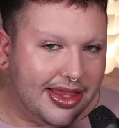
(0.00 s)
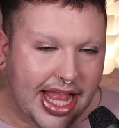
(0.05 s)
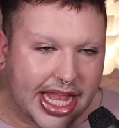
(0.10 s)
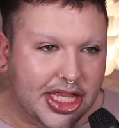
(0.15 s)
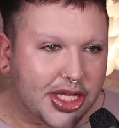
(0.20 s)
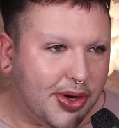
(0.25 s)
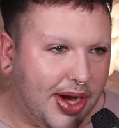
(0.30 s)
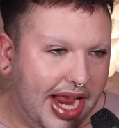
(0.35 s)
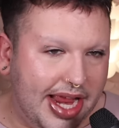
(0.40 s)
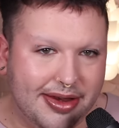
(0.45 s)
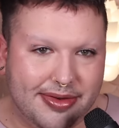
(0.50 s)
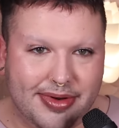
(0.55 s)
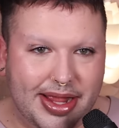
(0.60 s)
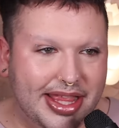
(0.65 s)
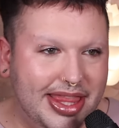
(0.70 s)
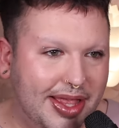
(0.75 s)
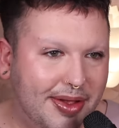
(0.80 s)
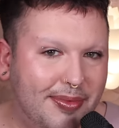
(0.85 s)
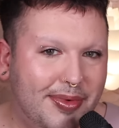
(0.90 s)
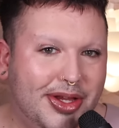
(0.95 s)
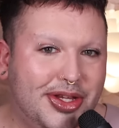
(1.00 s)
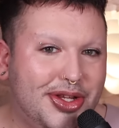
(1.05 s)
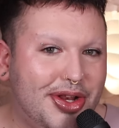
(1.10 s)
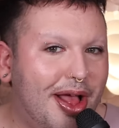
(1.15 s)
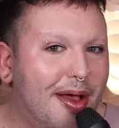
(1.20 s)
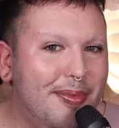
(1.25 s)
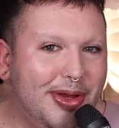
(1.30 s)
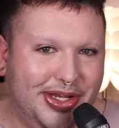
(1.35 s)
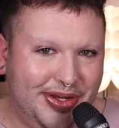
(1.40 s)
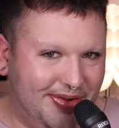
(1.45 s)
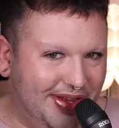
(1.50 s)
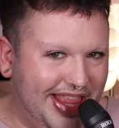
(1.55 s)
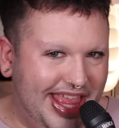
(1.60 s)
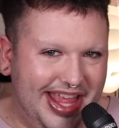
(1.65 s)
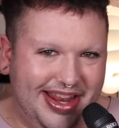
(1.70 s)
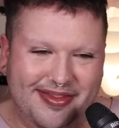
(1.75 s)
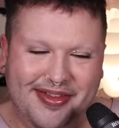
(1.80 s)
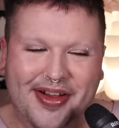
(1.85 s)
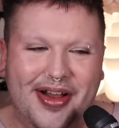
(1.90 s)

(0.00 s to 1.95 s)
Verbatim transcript: That's great. I think we should all be doing that.